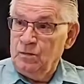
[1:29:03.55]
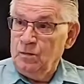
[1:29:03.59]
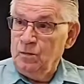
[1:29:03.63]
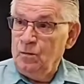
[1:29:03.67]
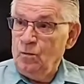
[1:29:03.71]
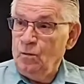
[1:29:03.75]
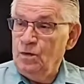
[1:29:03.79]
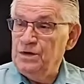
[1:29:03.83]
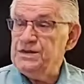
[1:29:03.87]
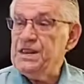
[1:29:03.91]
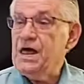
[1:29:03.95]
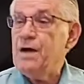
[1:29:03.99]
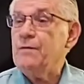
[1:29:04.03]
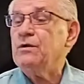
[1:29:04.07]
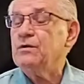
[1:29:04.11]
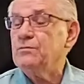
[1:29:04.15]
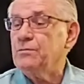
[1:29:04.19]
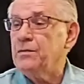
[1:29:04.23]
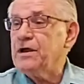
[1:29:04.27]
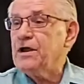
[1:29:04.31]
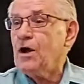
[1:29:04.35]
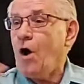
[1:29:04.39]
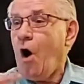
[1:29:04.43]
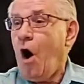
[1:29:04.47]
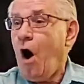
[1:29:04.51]
when they would
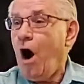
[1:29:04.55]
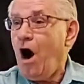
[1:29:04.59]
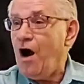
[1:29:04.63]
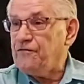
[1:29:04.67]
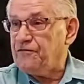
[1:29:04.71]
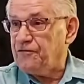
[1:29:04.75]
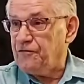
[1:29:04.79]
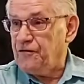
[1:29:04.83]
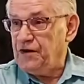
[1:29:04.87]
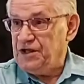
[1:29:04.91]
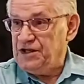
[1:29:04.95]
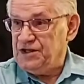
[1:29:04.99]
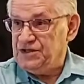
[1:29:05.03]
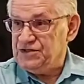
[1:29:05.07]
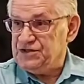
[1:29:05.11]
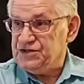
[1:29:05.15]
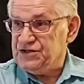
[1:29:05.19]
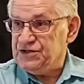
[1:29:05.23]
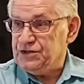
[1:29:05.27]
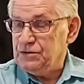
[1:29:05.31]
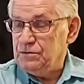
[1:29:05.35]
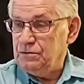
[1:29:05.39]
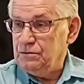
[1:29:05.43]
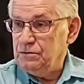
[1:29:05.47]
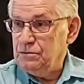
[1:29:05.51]
bring offerings